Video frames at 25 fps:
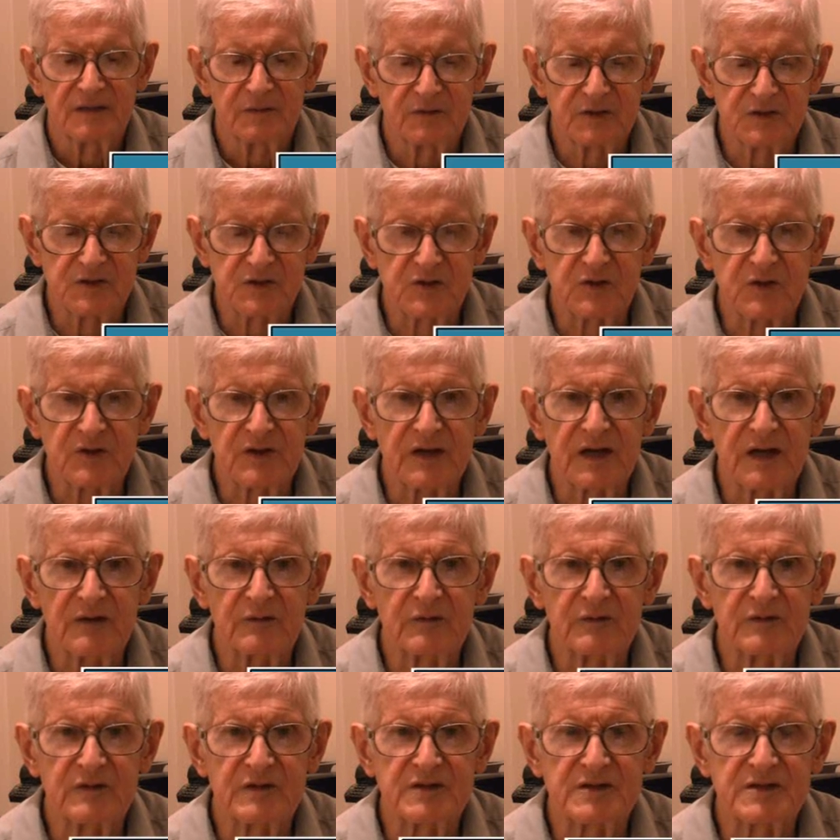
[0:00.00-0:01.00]
what's going
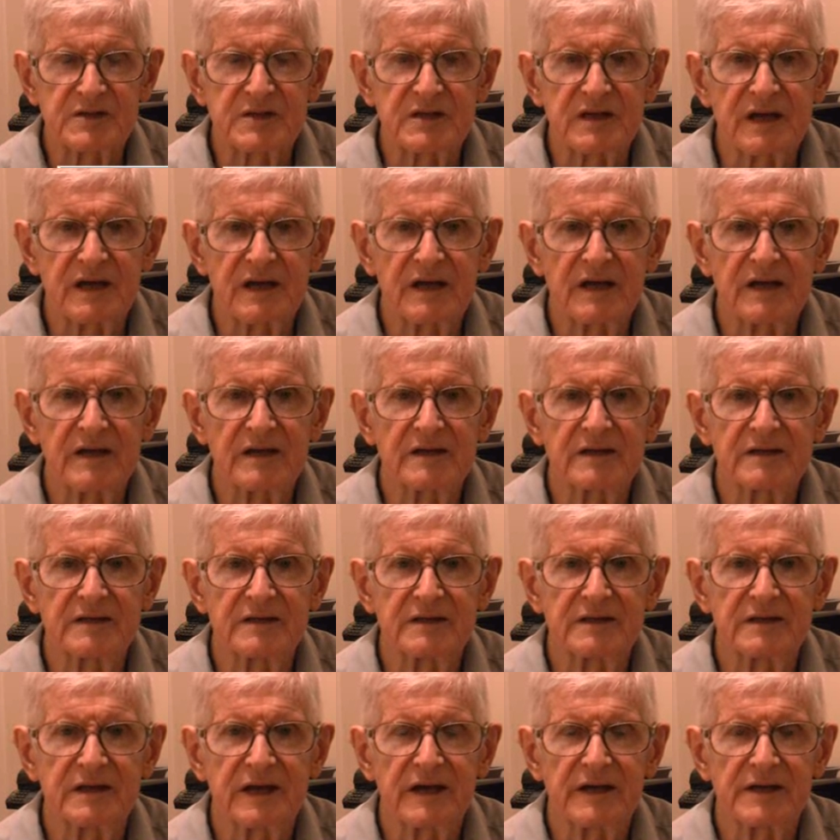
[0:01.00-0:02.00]
on with the CIA in
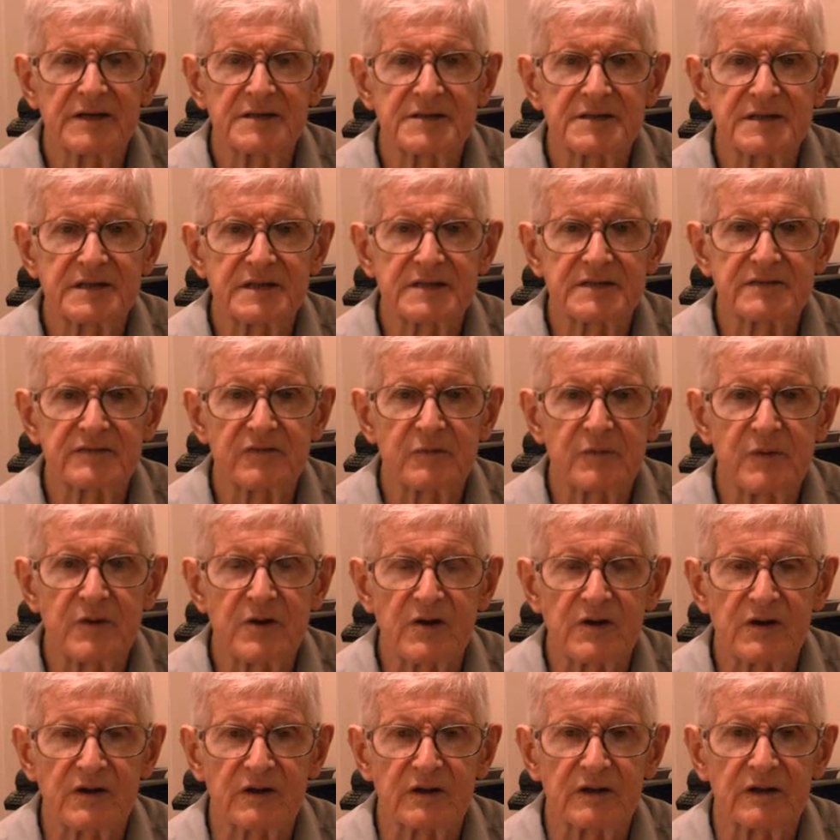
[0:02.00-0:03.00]
the United States of
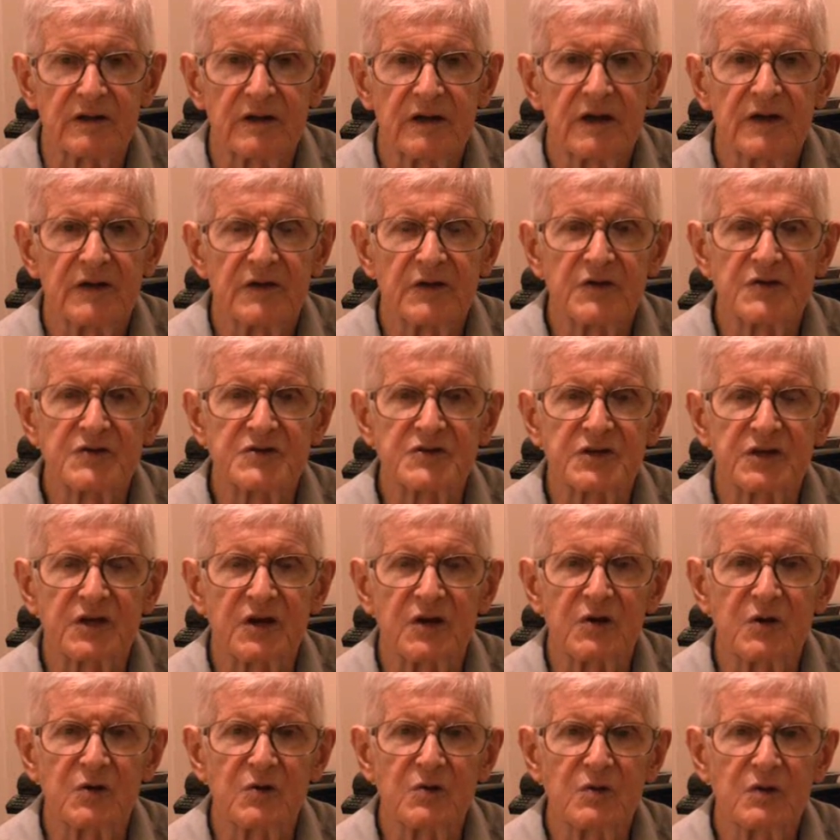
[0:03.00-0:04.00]
America. Years
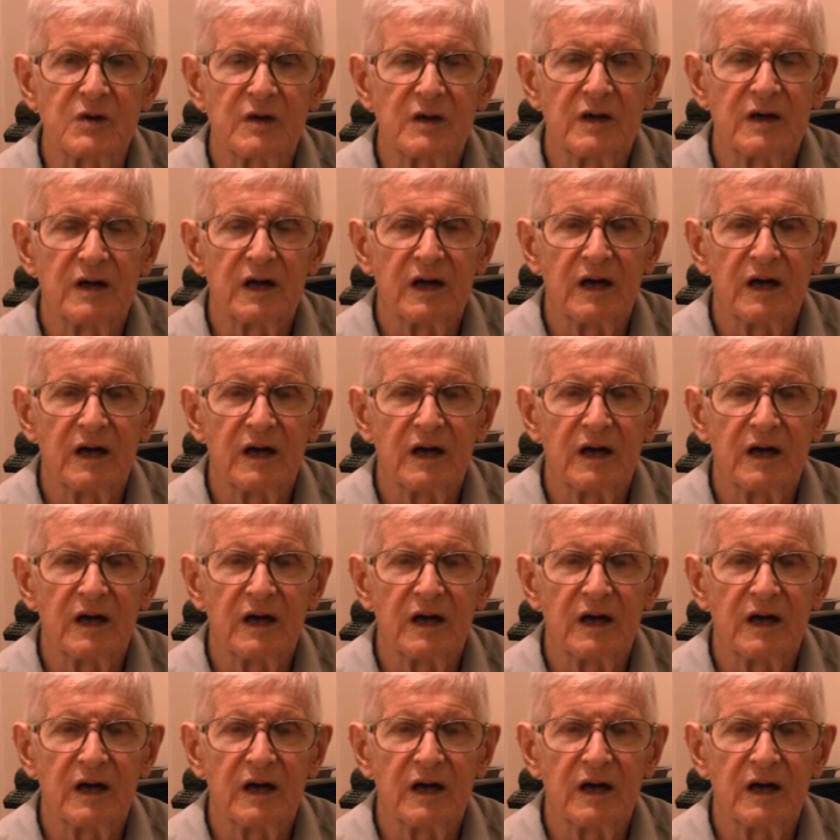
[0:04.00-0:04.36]
ago,